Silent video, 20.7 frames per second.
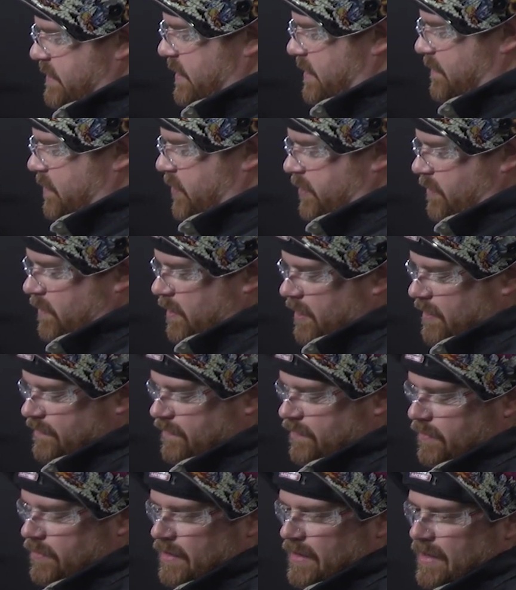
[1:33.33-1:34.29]
that I'm going to weld
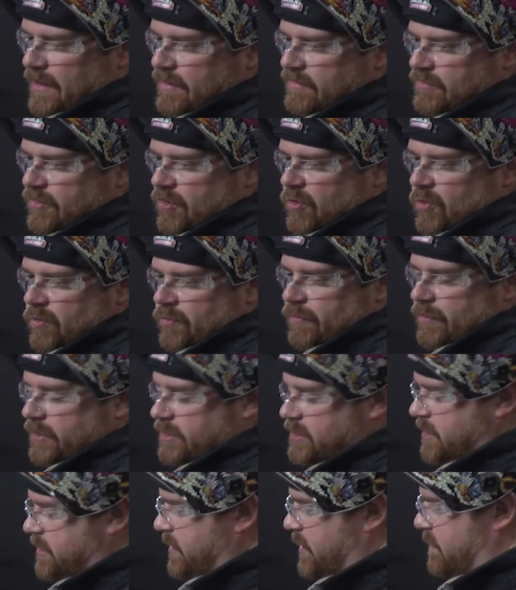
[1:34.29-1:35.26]
for you guys, a quarter
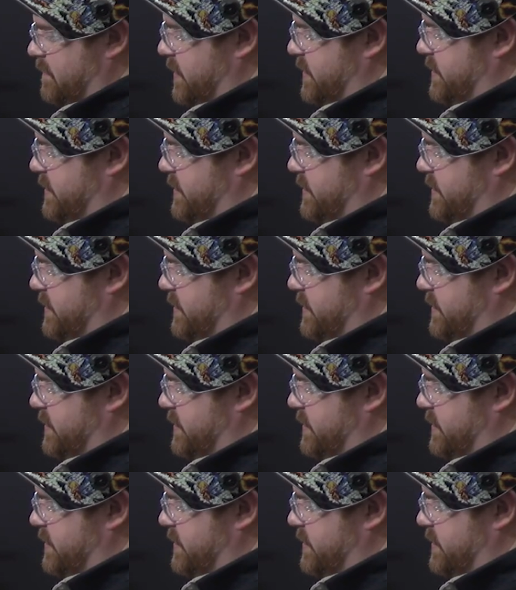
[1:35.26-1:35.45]
inch thick